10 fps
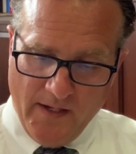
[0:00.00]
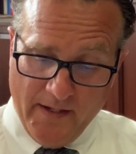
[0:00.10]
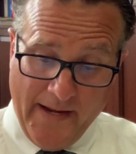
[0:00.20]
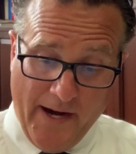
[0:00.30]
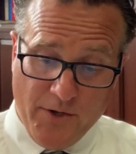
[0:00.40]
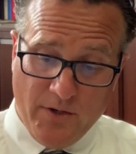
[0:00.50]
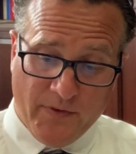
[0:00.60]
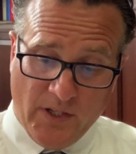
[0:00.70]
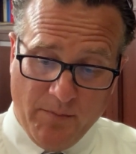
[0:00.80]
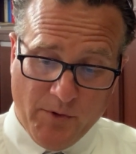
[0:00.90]
Now you
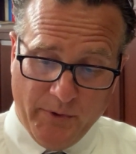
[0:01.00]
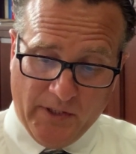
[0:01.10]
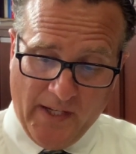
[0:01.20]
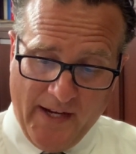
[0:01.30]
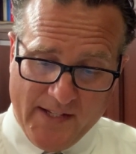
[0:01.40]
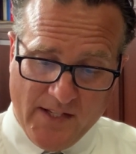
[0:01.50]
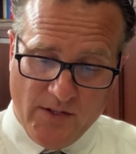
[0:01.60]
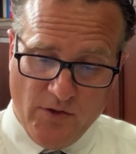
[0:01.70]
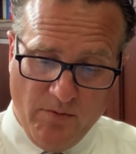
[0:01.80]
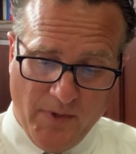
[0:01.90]
have come to realize that
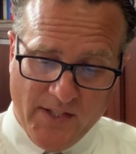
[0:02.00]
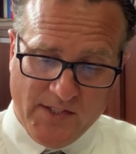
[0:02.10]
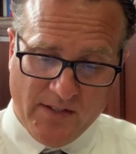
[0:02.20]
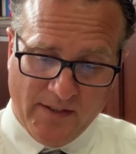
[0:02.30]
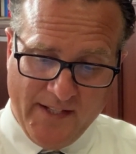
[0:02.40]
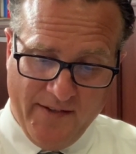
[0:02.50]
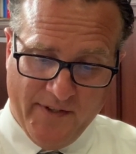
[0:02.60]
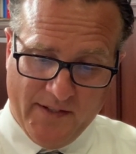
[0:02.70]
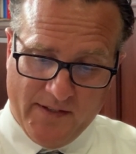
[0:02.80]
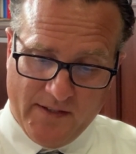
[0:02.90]
you must leave
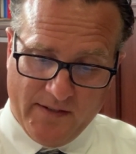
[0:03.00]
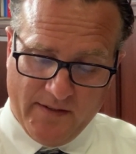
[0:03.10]
it